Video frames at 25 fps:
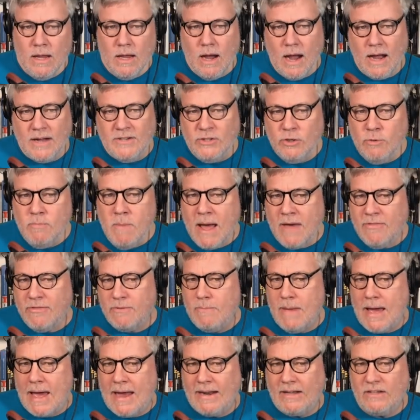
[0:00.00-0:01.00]
I do
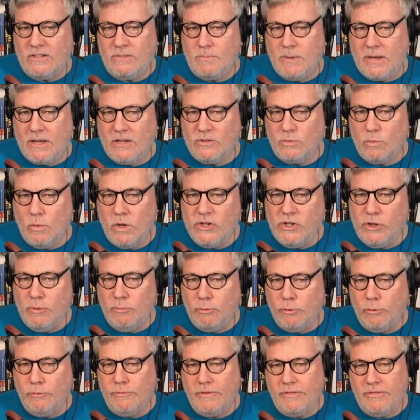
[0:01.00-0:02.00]
mathematics because once you
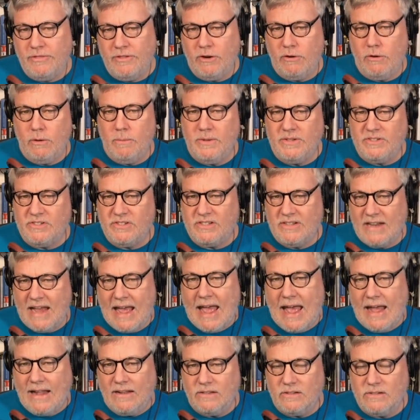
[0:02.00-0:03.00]
prove a theorem, it
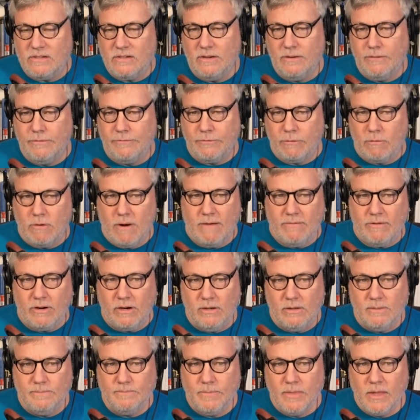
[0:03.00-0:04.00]
stands
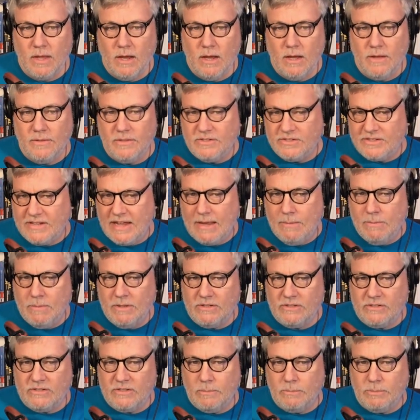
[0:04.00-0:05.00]
forever. The
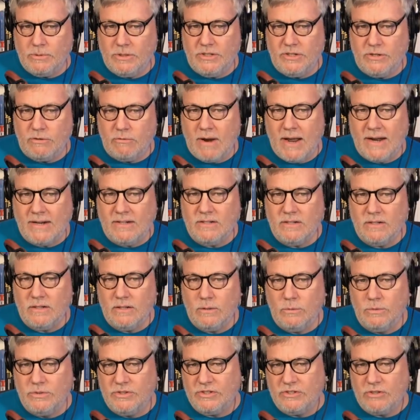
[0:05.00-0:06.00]
statement, simple and direct,
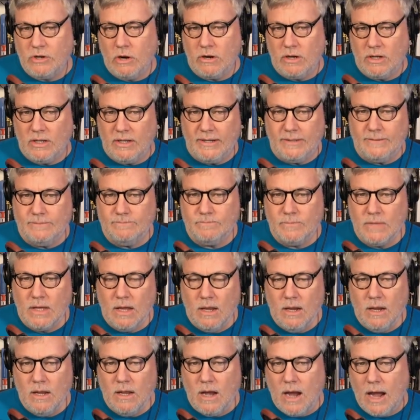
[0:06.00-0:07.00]
was startling.
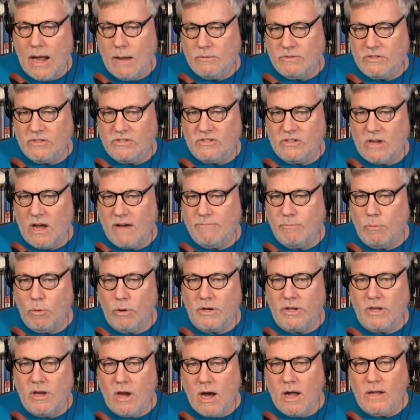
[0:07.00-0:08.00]
I was a sophomore
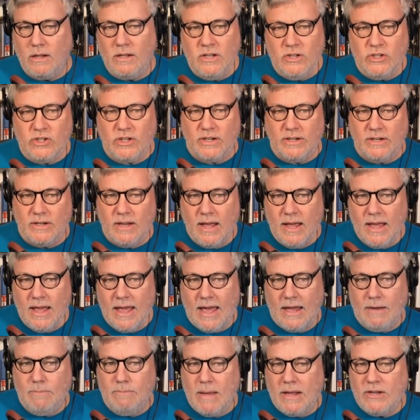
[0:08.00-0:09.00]
in college and
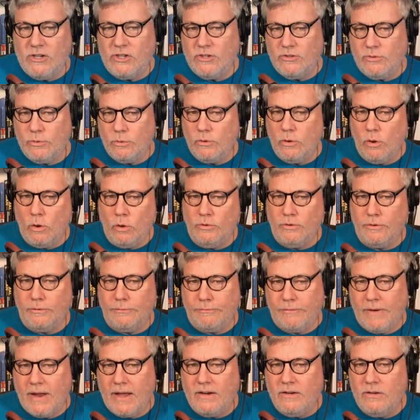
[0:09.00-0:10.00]
had mentioned to an older
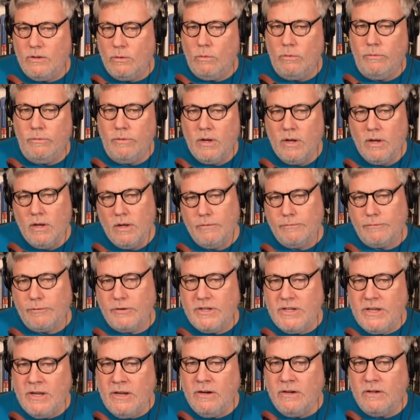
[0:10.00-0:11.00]
friend who, for
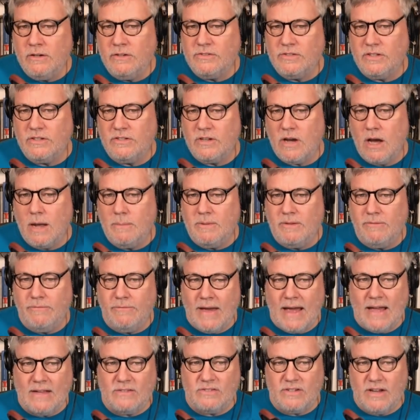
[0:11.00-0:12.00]
years, had taught me
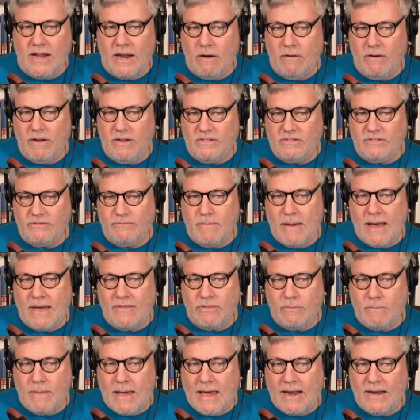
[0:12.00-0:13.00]
vast areas of
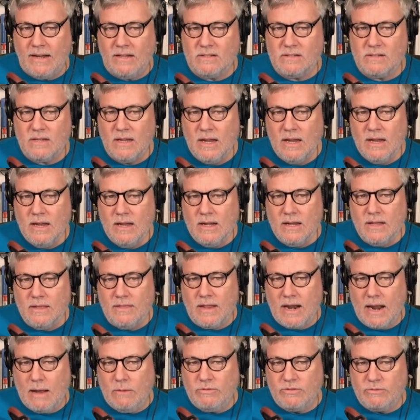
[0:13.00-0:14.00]
mathematics
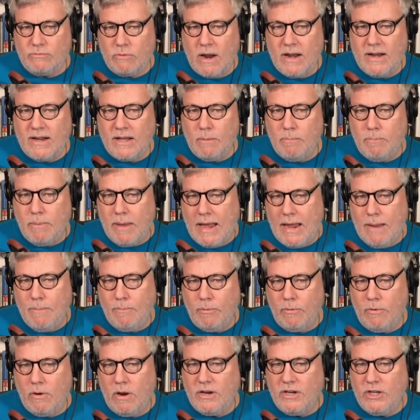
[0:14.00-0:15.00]
that I was writing a
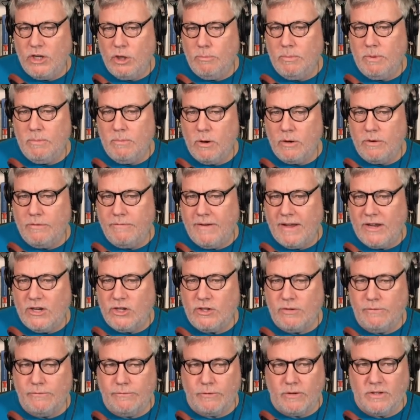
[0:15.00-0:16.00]
paper on human
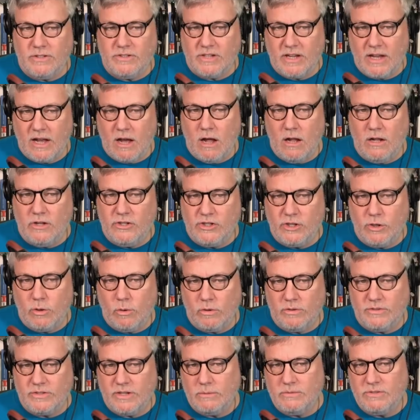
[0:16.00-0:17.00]
motivation for a psychology
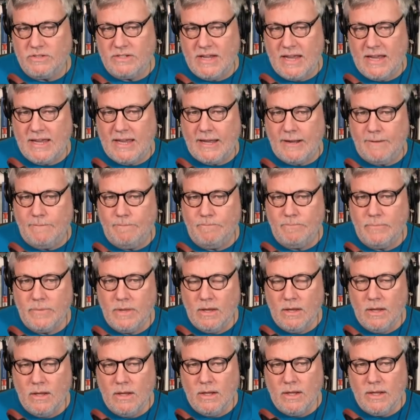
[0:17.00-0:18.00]
course I was taking.
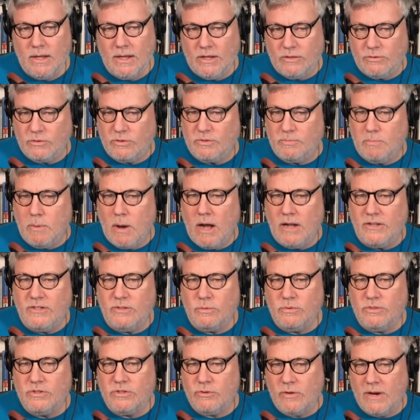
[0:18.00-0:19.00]
His
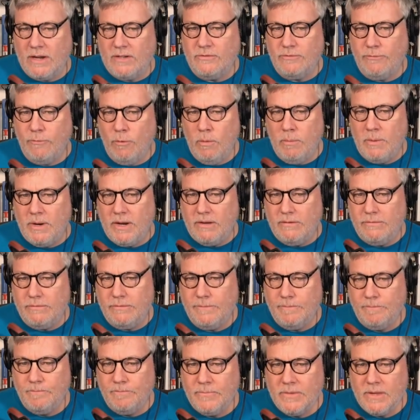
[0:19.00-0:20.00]
response was transformative.
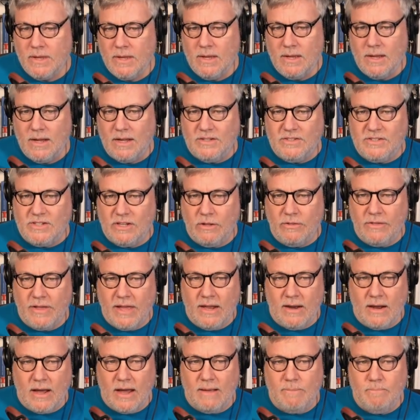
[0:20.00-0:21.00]
Until
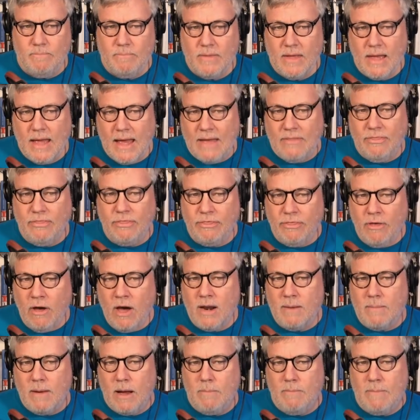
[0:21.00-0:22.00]
then, I hadn't
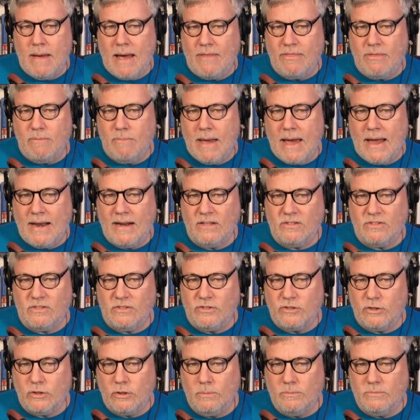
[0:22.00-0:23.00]
thought about mathematics
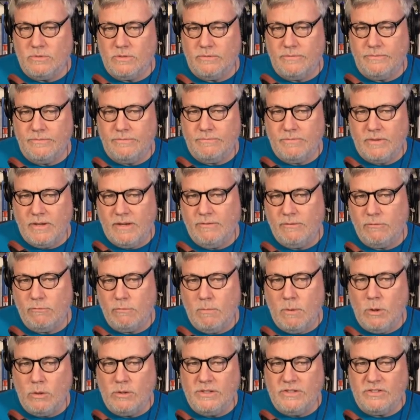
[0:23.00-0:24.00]
in terms of even
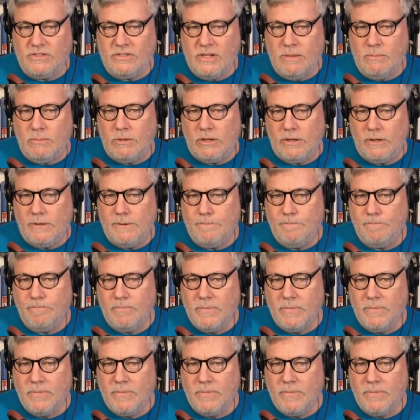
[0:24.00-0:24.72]
remotely similar.